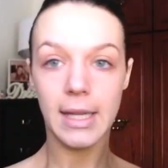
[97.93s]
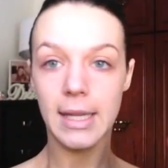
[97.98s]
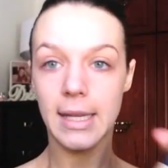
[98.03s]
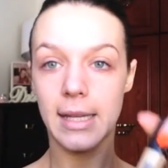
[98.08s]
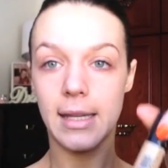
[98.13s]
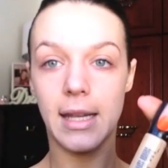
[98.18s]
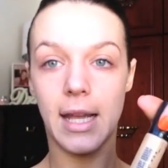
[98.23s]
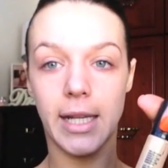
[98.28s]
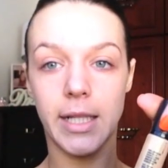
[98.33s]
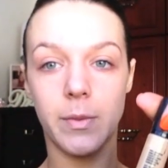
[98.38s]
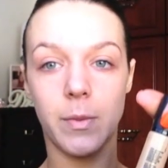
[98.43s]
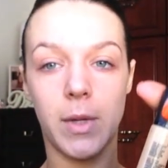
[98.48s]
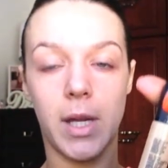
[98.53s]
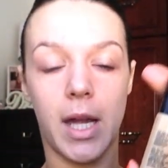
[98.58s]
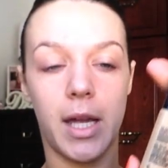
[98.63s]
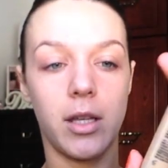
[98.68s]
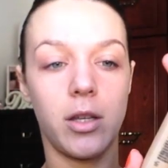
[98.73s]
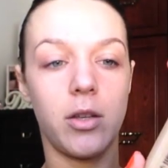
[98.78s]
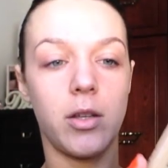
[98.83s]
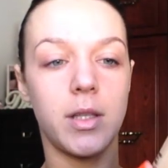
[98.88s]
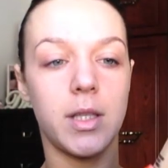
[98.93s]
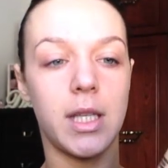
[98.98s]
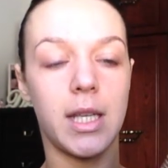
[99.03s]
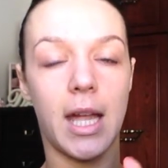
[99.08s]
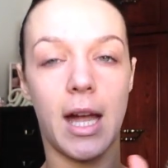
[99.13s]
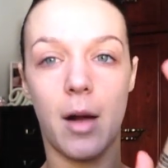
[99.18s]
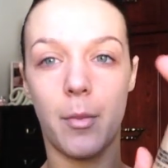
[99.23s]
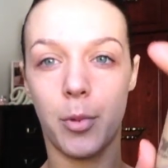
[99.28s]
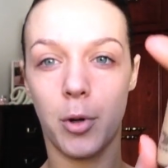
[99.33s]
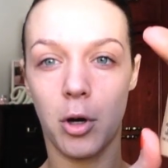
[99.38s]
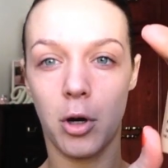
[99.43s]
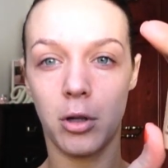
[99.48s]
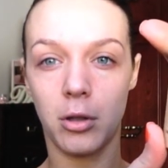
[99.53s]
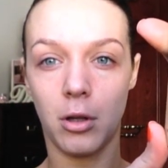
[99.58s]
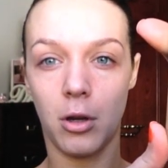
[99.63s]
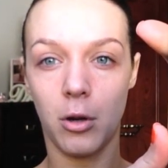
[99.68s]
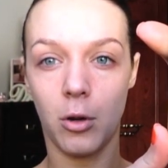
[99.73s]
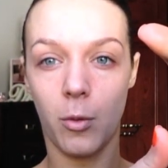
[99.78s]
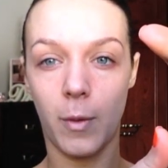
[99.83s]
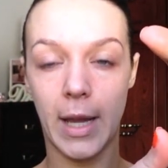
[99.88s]
Next, we are using our Pro
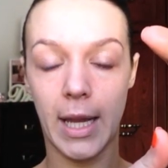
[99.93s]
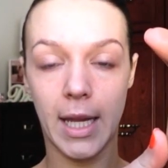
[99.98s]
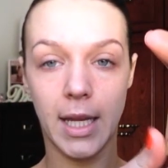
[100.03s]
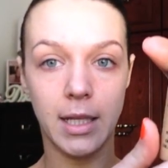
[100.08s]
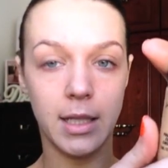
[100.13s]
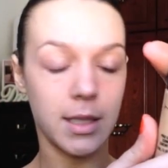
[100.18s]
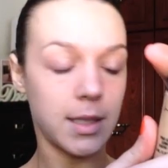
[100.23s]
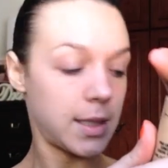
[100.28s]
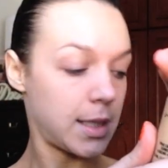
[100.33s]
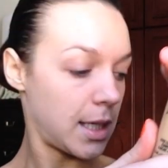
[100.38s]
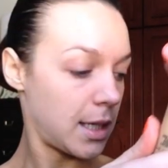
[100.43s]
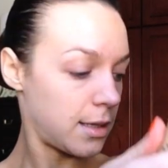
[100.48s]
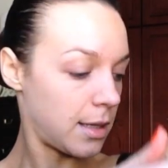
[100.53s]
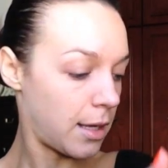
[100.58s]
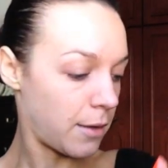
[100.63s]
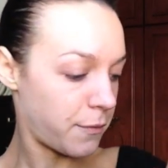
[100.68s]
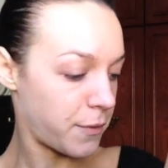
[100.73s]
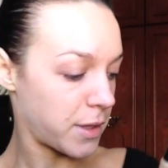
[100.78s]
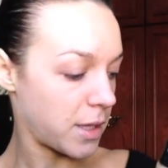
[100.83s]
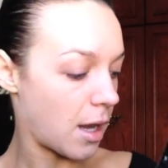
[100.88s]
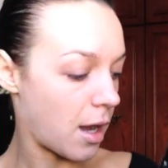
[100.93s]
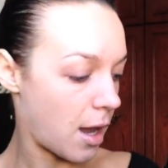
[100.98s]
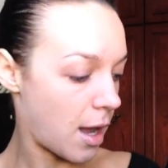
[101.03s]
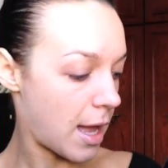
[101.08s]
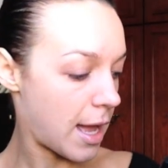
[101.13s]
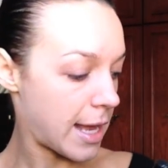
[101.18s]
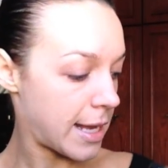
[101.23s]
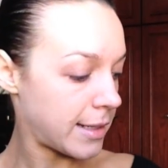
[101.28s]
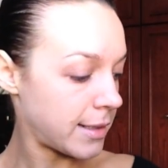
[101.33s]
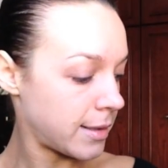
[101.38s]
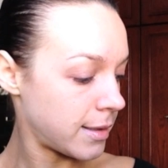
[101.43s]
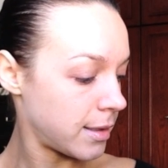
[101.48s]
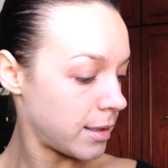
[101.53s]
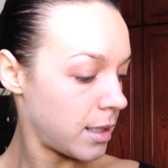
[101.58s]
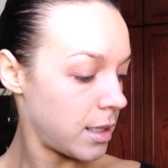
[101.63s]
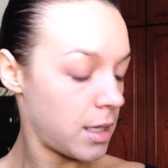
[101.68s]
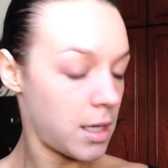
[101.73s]
Longwear Concealer for the eyes.